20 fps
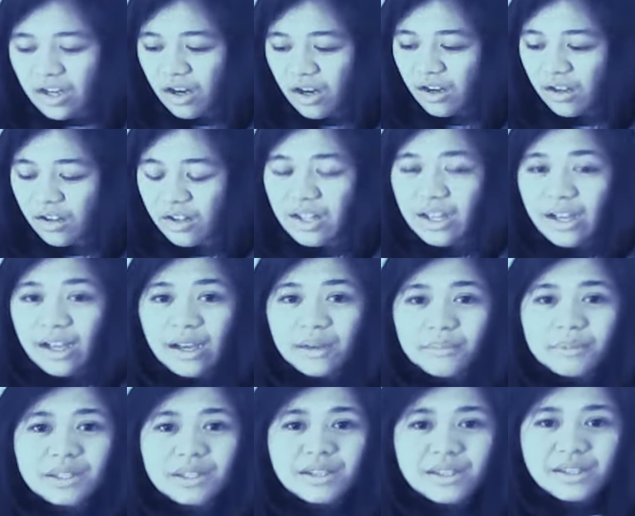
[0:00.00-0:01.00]
because
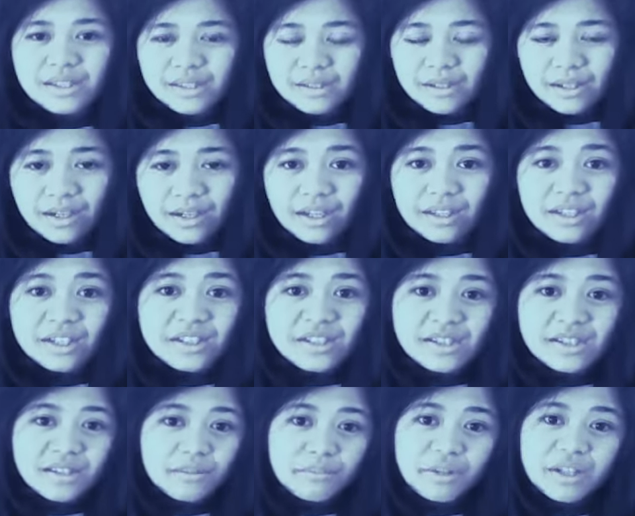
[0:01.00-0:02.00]
they're just a budget
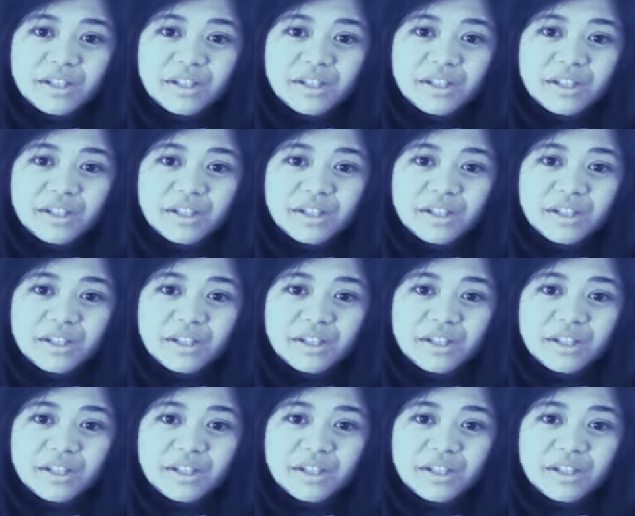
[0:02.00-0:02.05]
problem